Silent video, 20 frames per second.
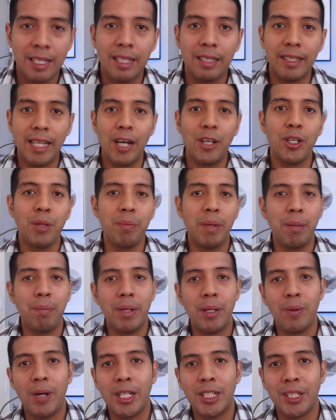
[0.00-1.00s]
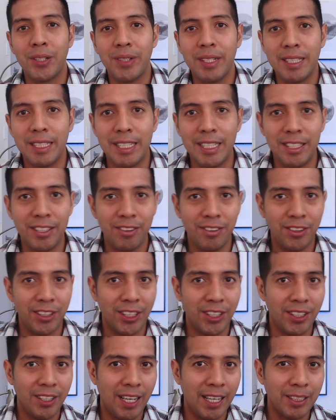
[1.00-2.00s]
now you may be wondering is
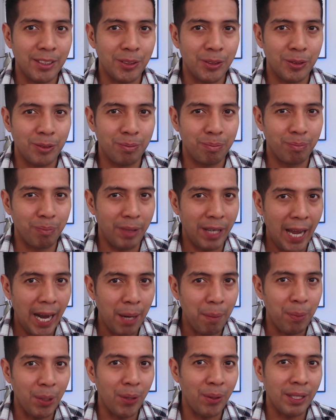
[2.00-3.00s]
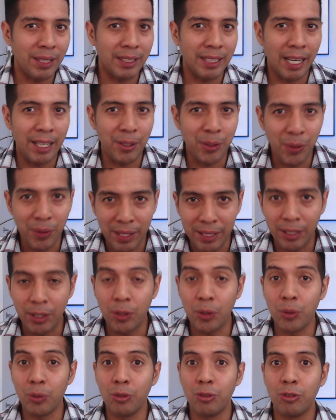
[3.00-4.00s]
there a library that you can
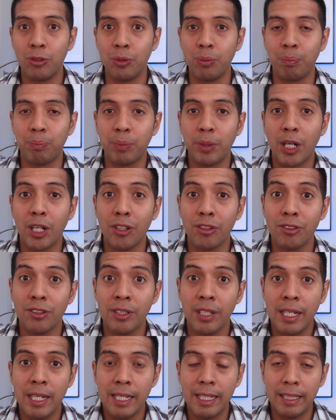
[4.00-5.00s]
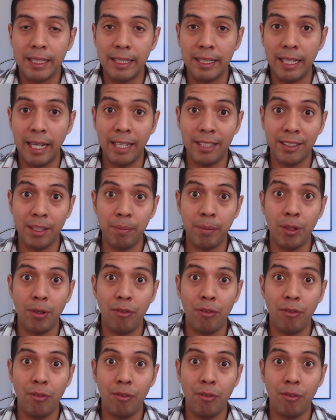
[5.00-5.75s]
use to parse the xml